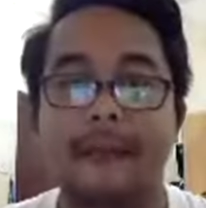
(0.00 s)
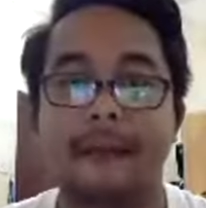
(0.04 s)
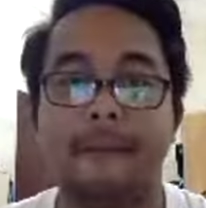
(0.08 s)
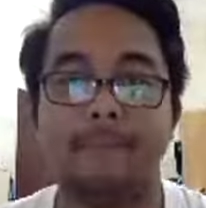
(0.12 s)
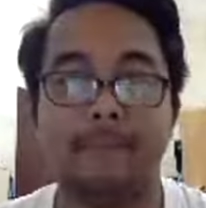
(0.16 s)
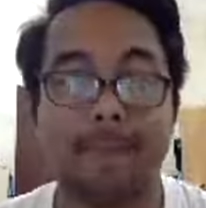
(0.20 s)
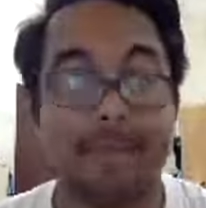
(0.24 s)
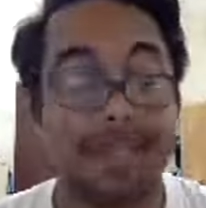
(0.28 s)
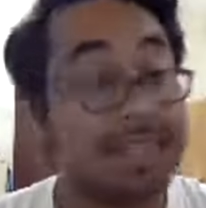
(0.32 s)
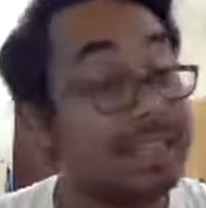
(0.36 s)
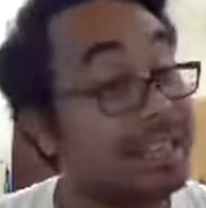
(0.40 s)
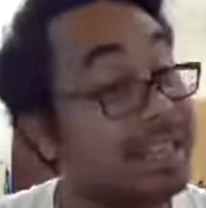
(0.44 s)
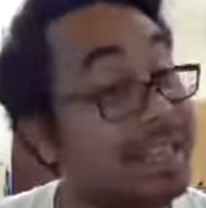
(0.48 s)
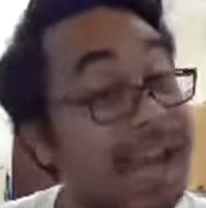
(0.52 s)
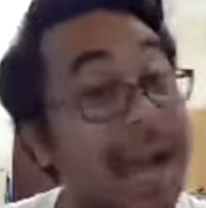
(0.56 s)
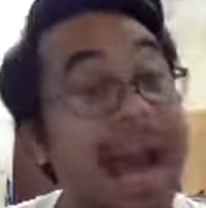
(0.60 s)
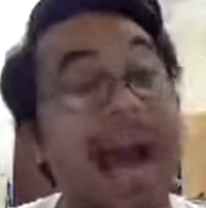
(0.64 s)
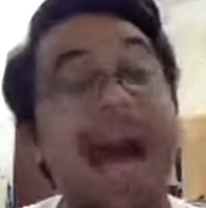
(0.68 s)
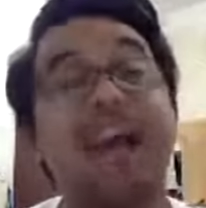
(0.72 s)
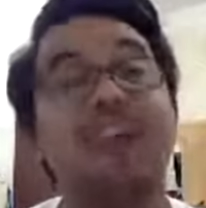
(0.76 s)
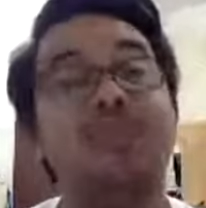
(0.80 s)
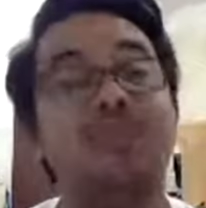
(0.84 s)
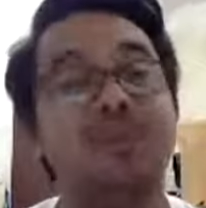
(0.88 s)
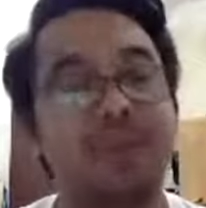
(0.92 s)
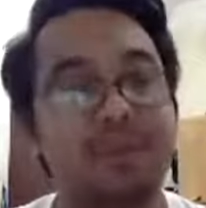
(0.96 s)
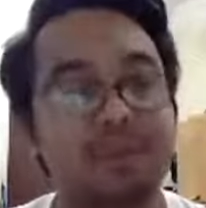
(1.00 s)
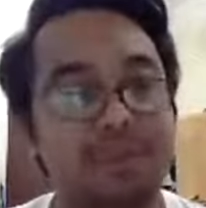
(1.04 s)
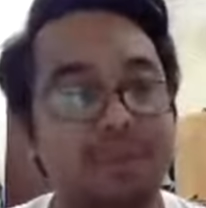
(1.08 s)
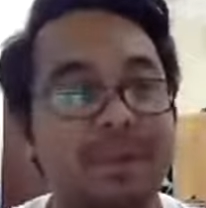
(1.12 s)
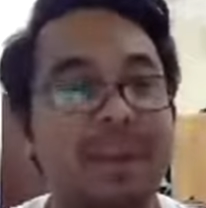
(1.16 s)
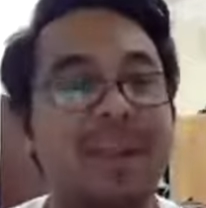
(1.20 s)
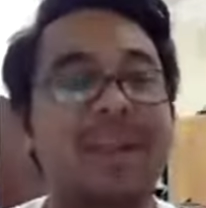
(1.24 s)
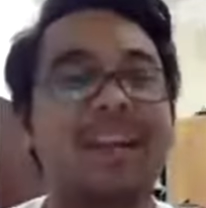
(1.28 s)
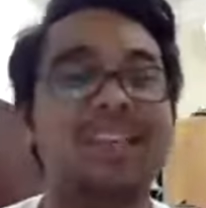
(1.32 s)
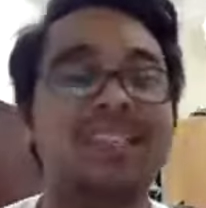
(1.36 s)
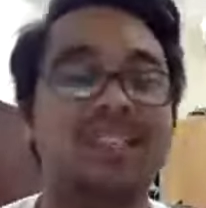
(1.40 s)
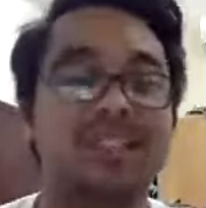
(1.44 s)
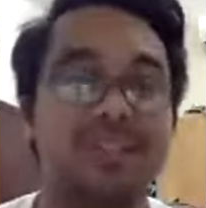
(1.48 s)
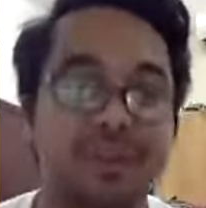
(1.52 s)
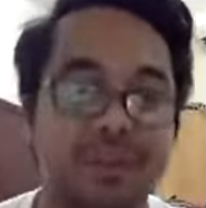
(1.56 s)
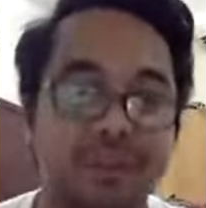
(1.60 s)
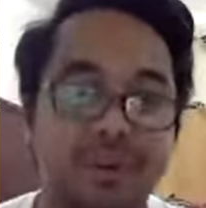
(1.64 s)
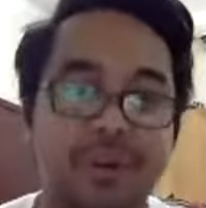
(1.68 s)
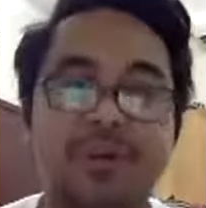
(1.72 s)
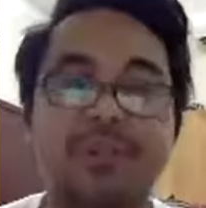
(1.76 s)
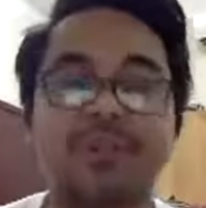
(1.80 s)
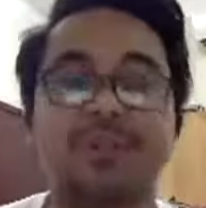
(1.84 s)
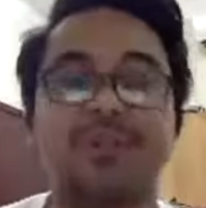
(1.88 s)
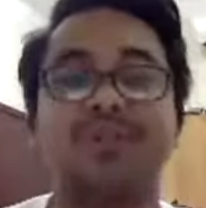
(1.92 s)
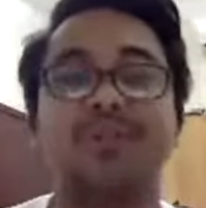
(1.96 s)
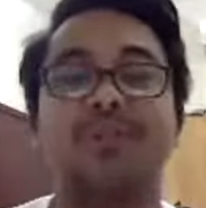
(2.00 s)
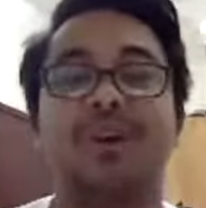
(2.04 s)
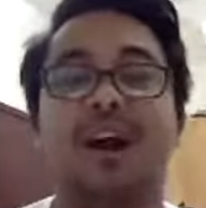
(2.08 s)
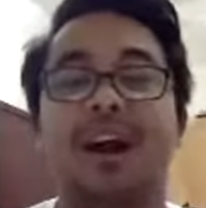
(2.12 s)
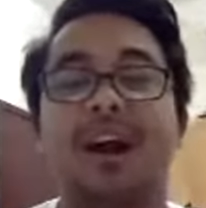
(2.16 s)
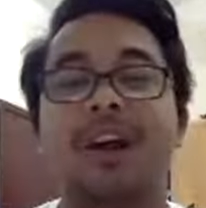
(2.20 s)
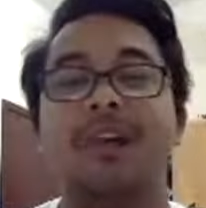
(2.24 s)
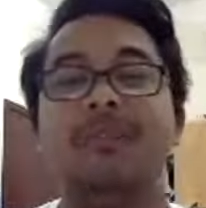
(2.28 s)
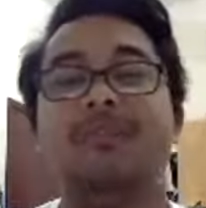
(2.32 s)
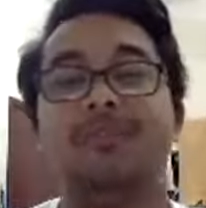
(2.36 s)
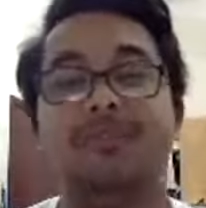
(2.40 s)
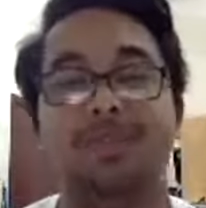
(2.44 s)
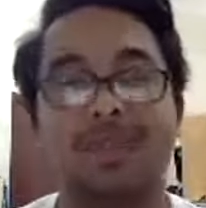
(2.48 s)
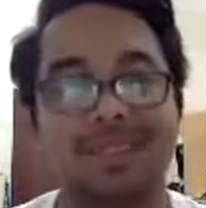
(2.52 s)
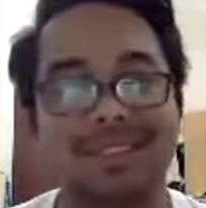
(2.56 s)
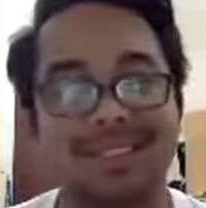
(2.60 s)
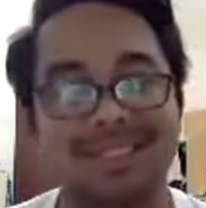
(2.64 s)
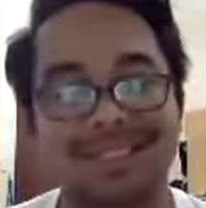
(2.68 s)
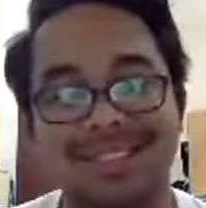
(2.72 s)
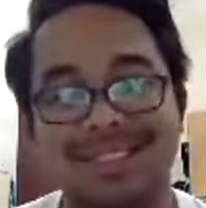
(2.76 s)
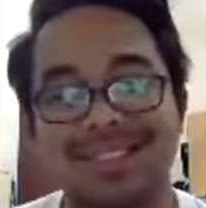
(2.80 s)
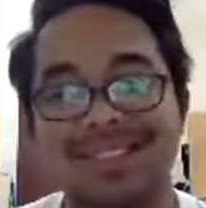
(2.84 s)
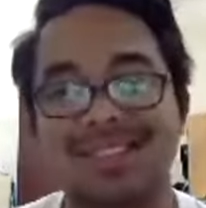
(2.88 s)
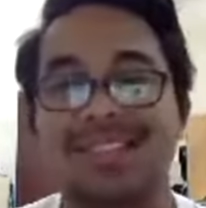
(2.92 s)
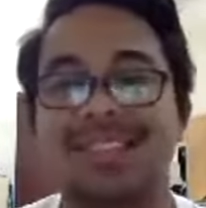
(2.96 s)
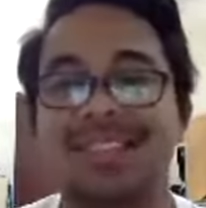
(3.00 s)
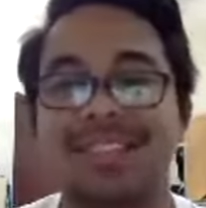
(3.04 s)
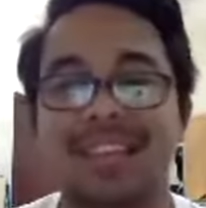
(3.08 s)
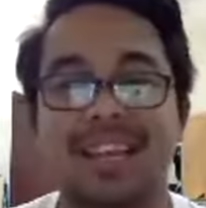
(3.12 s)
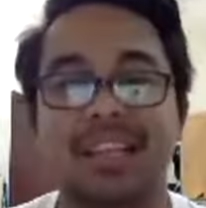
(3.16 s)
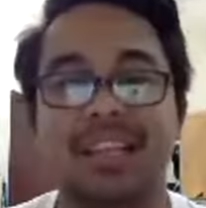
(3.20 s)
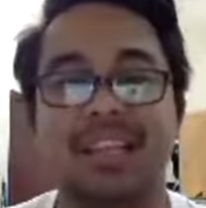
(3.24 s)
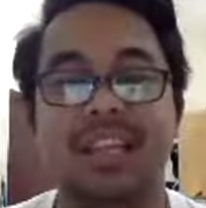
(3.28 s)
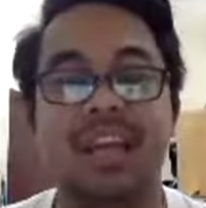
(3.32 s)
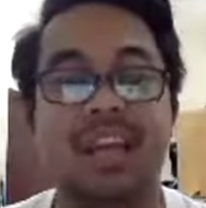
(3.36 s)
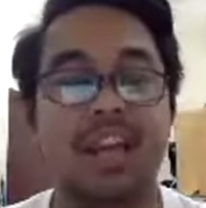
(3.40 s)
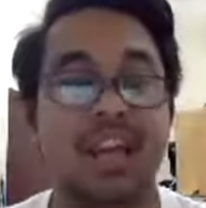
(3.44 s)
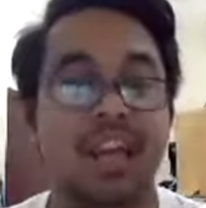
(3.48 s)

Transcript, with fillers: But God will bless those who are persistent.